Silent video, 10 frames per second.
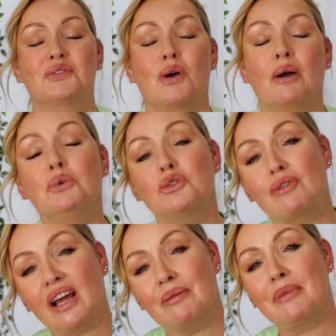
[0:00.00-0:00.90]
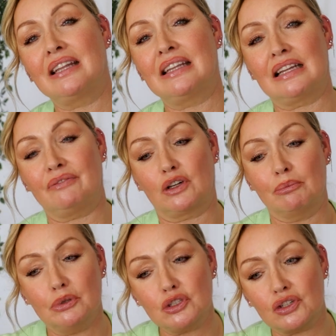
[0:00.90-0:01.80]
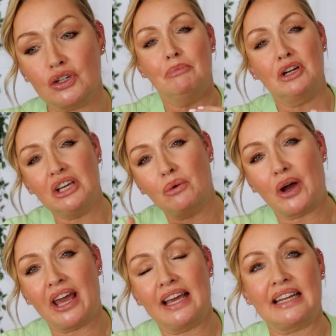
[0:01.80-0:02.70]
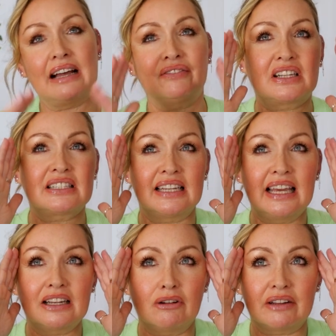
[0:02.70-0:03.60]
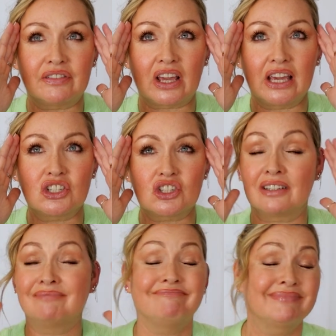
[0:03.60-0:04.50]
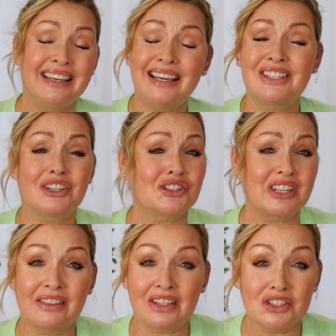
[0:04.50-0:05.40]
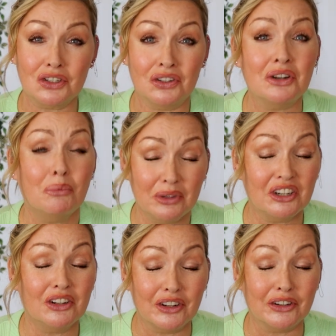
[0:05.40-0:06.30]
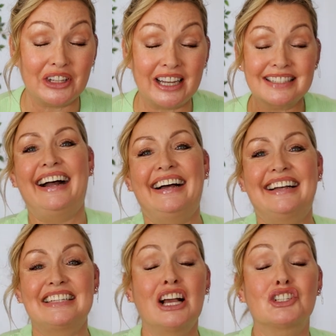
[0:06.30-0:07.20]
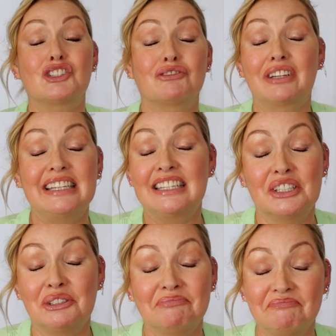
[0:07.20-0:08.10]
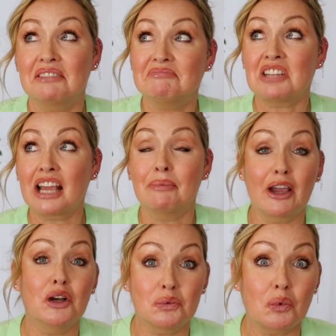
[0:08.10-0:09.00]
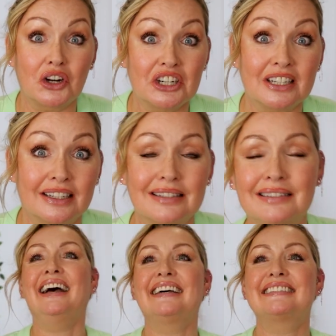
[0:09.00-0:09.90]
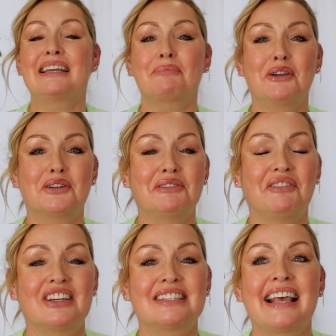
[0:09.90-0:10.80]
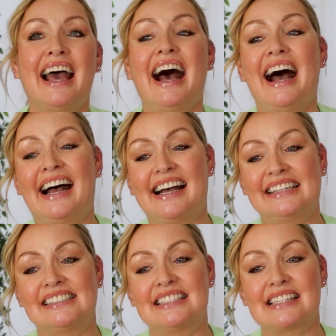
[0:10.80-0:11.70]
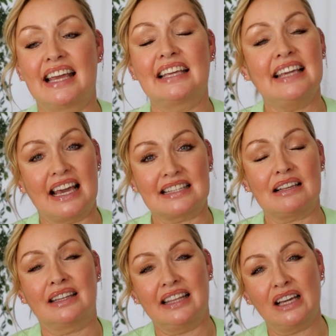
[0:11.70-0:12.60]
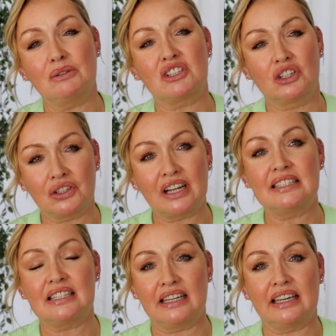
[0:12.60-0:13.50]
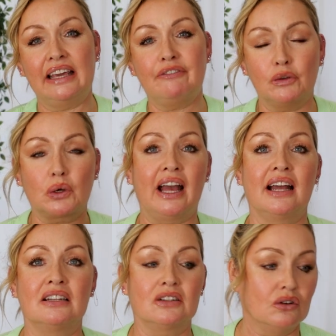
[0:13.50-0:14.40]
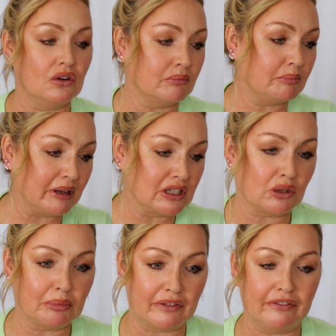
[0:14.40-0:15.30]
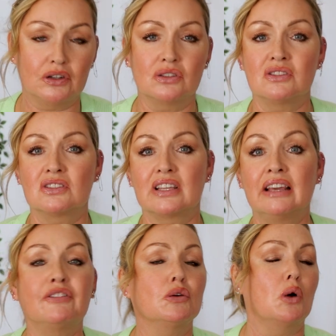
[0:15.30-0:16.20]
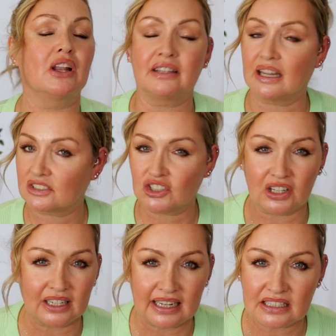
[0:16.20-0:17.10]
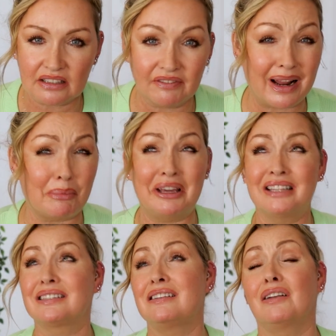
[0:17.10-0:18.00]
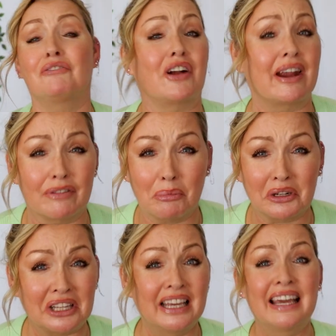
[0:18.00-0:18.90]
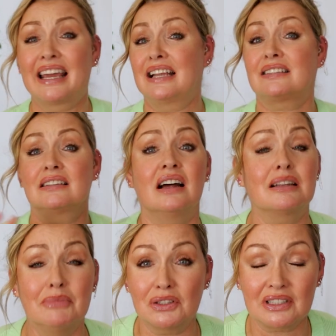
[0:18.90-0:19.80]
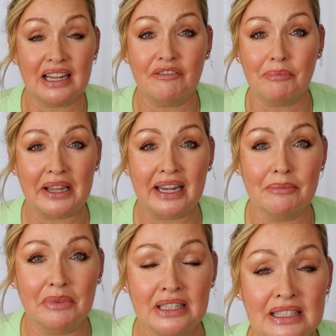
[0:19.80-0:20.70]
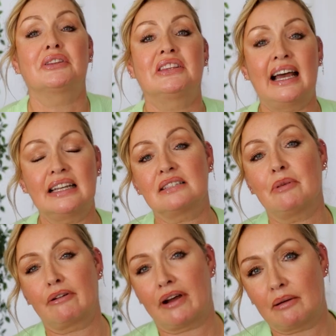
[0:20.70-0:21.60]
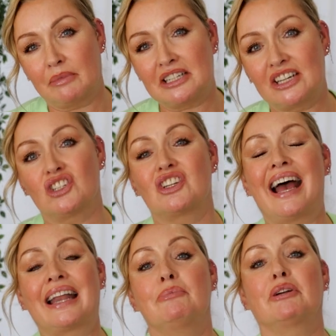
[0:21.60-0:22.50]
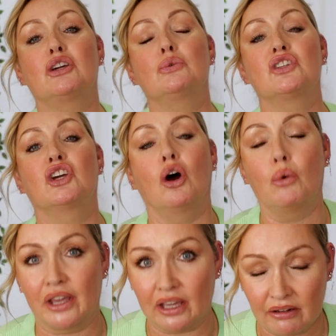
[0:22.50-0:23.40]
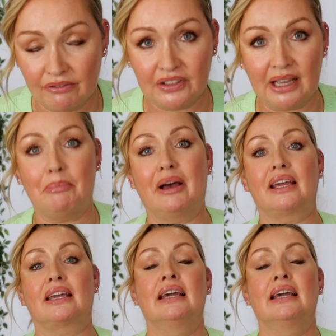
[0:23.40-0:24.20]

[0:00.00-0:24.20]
So I would recommend that if you can put your money away and have that delayed gratification, easier said than done. We all know that. And I should really, you know, take my own word on it and take my own advice. And yes, I think it's a good idea, if you can at all, build up your funds if you want that Chanel Classic Flap. It's not for everybody. It's not a must have by any means, but that is my recommendation to anybody who is going for that bag.